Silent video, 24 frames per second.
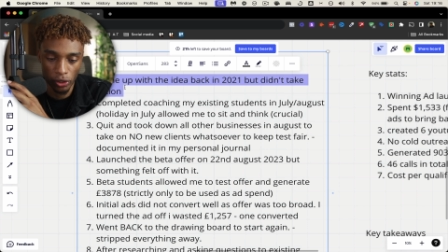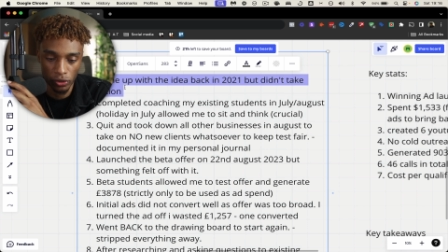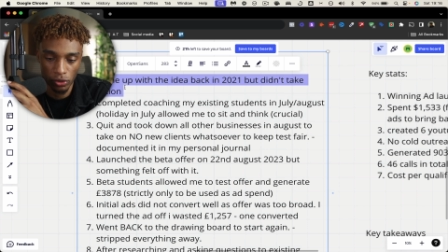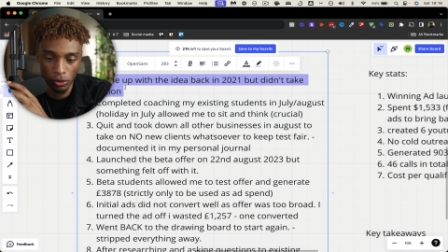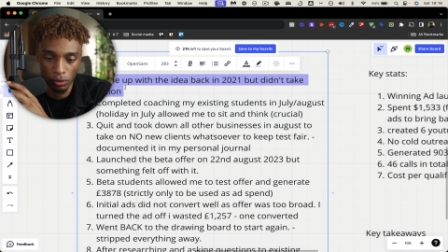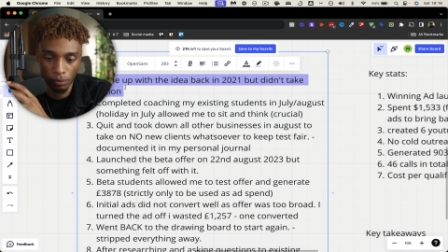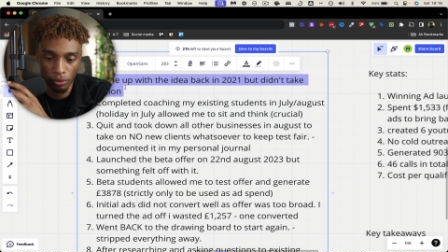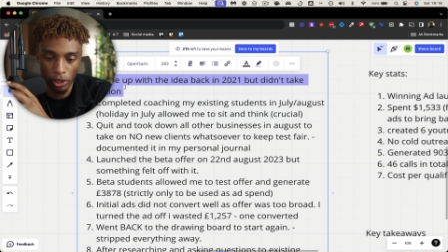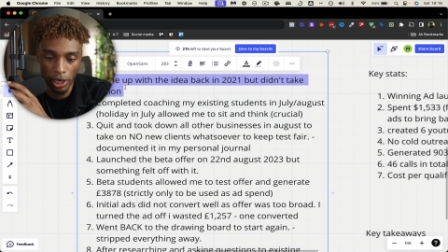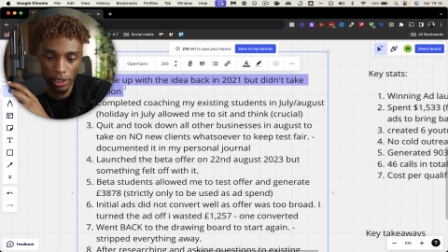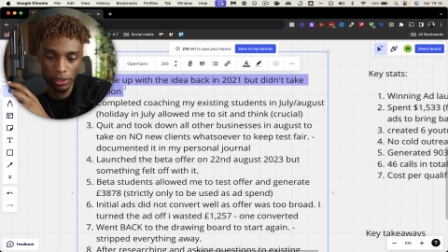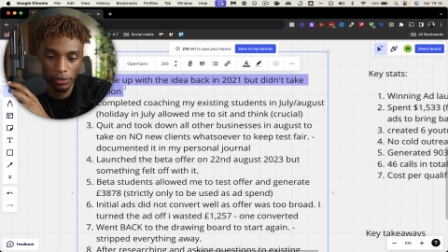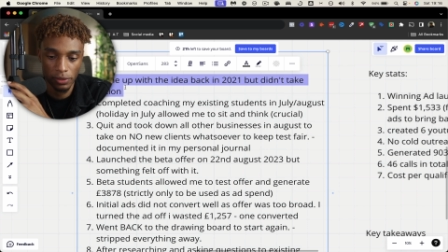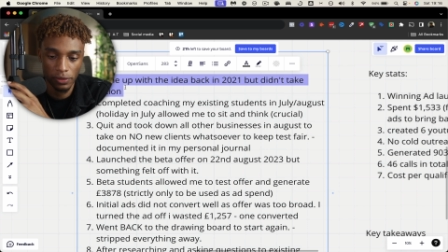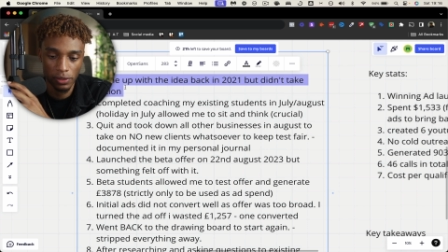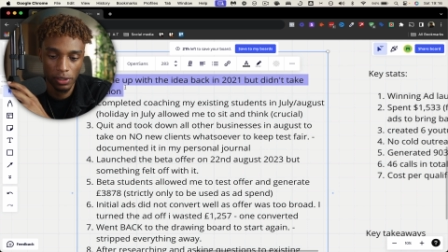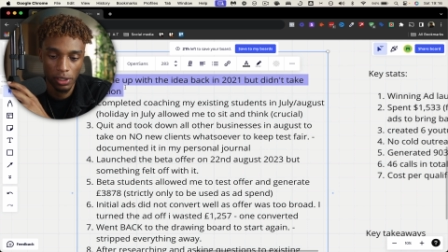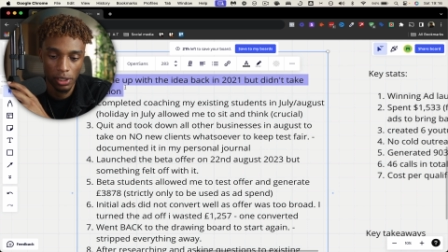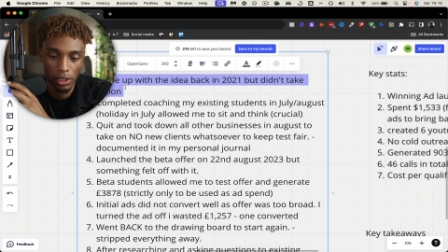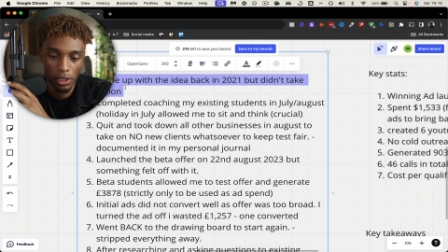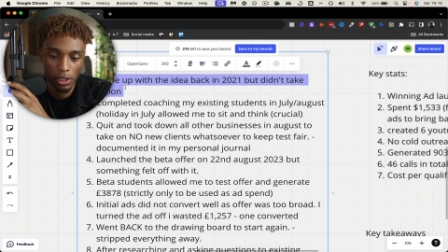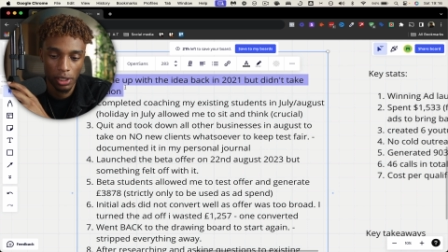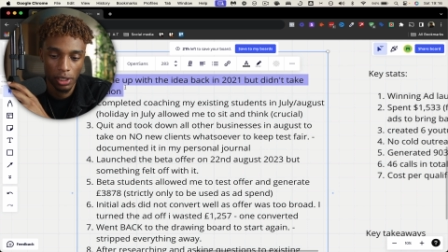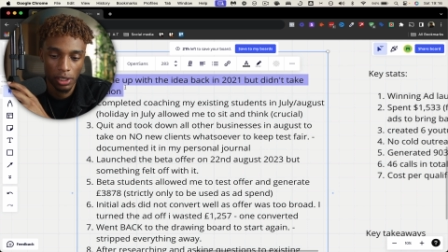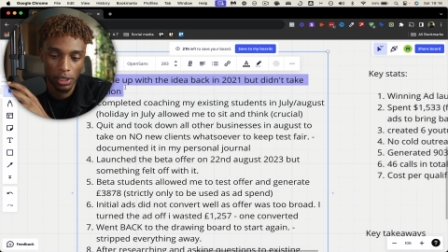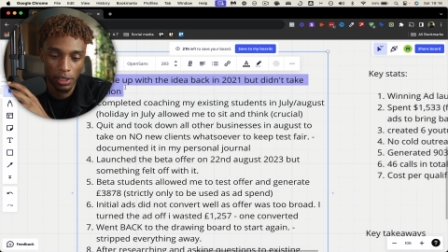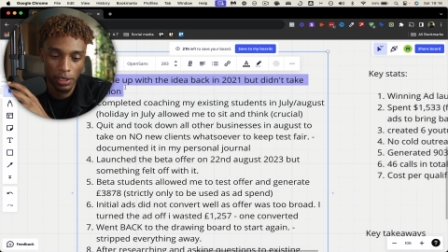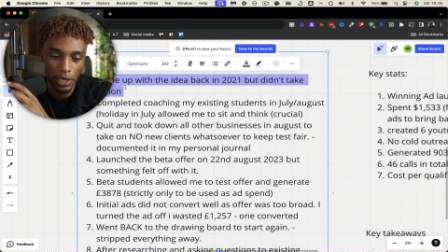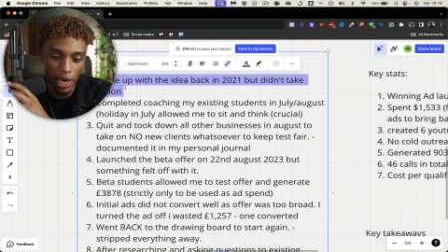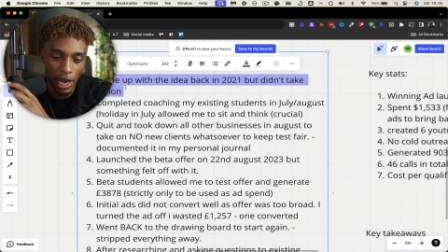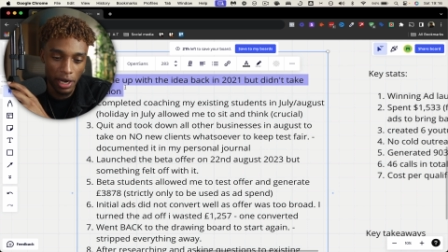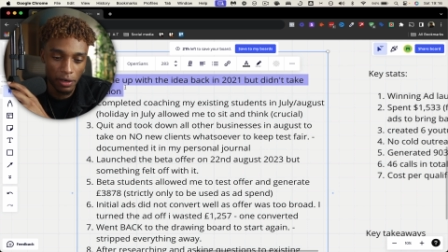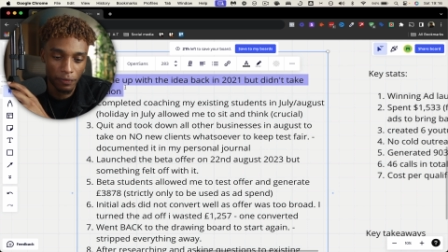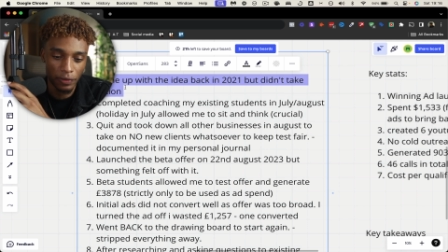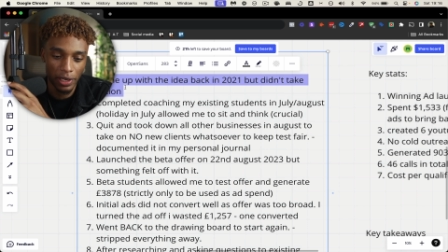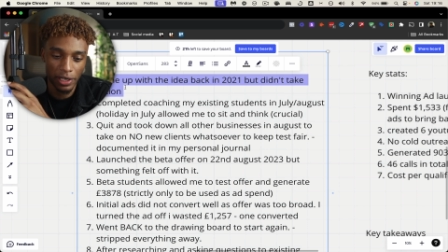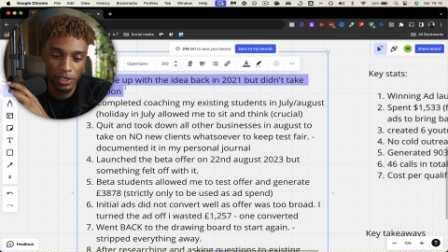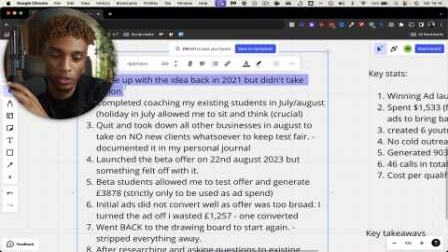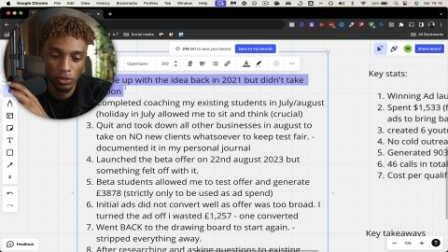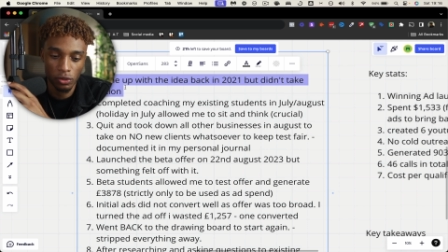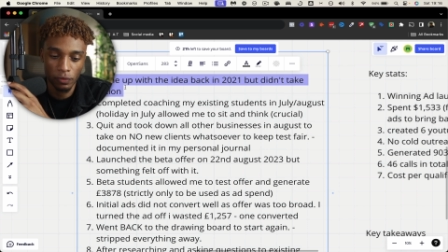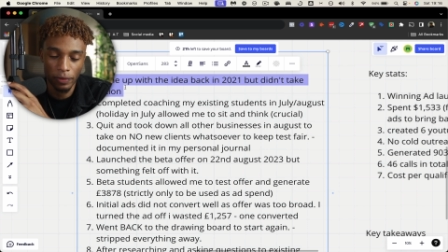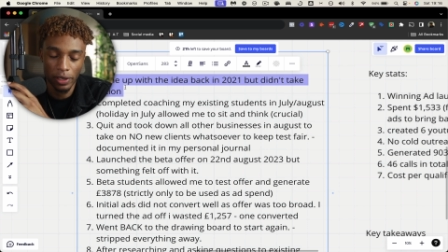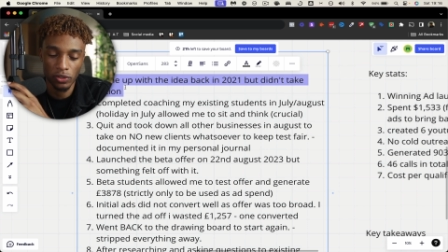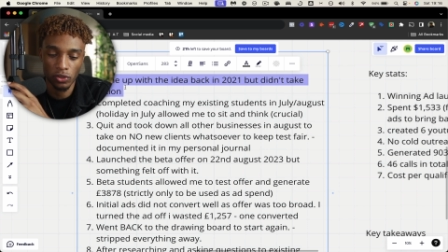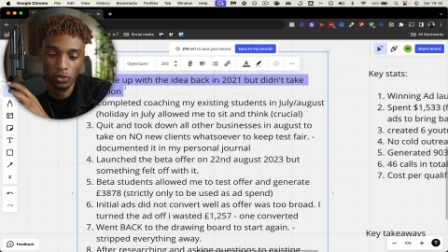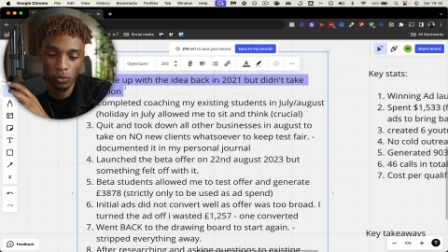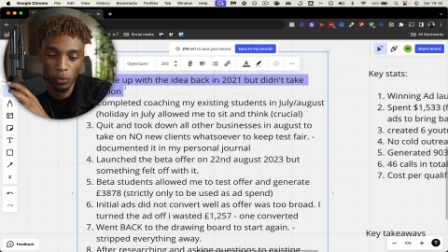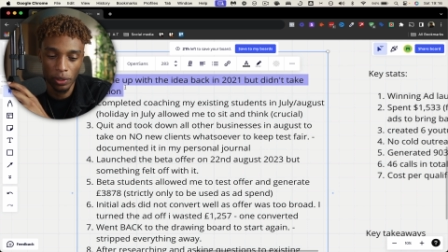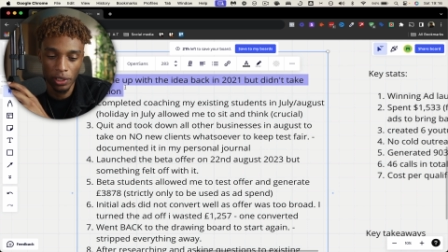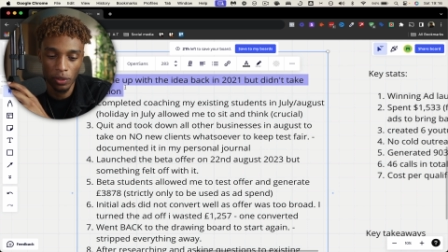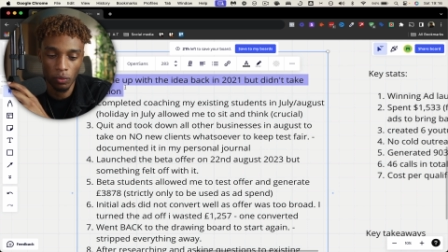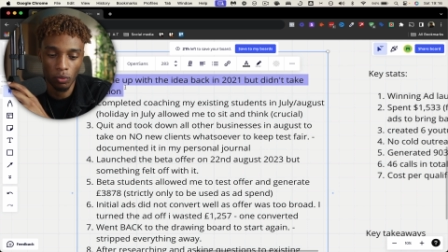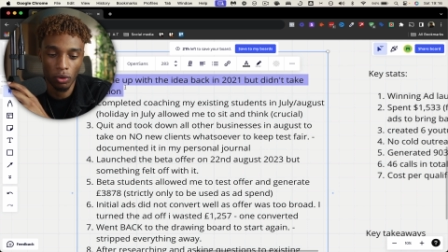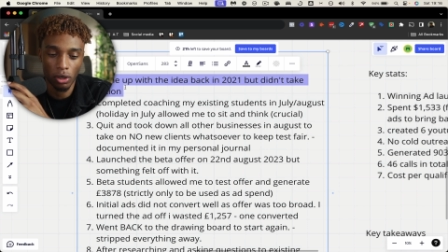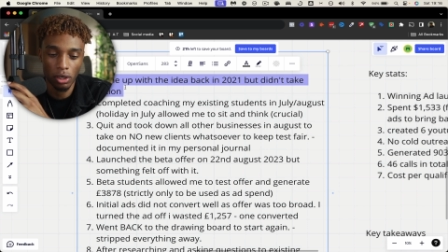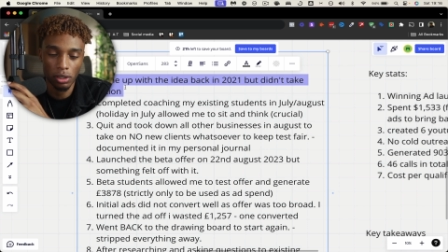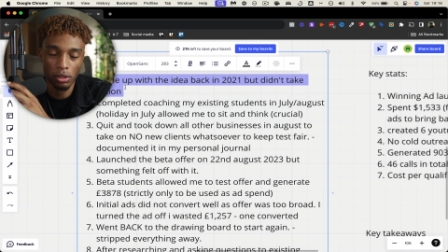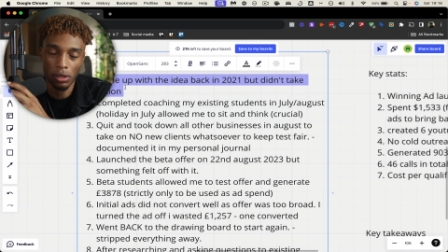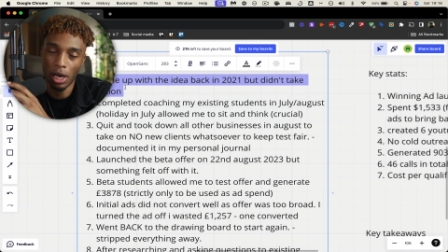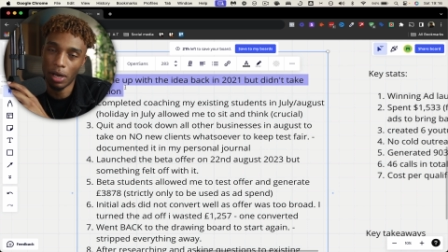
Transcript: personal brands kind of like in 2021.